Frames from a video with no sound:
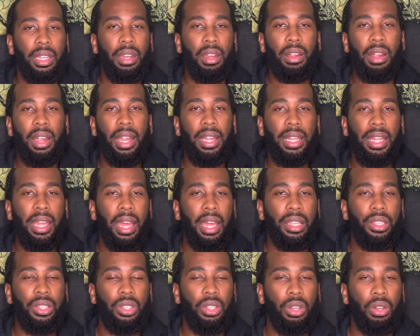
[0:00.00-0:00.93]
All right,
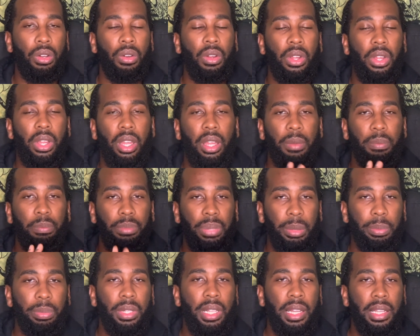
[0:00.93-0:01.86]
guys, so be
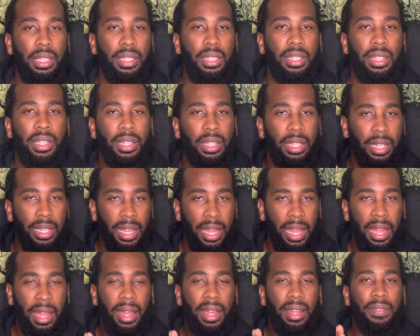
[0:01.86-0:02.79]
blessed and
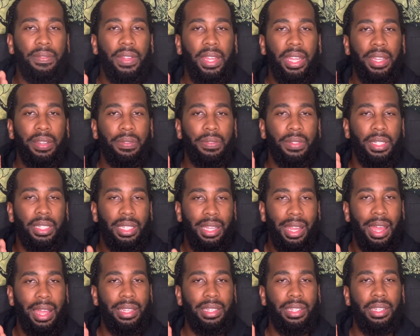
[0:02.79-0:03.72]
have a
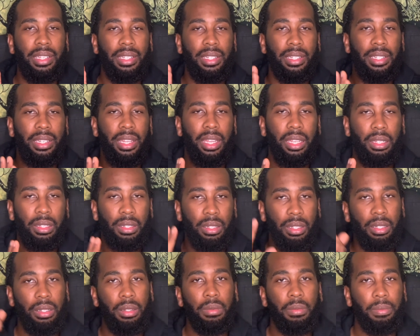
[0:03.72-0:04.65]
fantastic day.
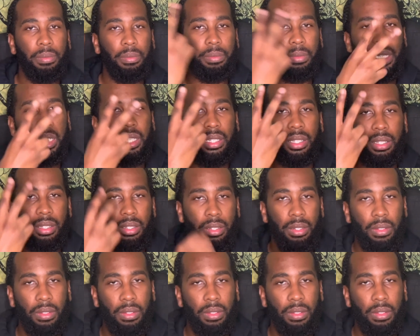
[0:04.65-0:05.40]
Peace.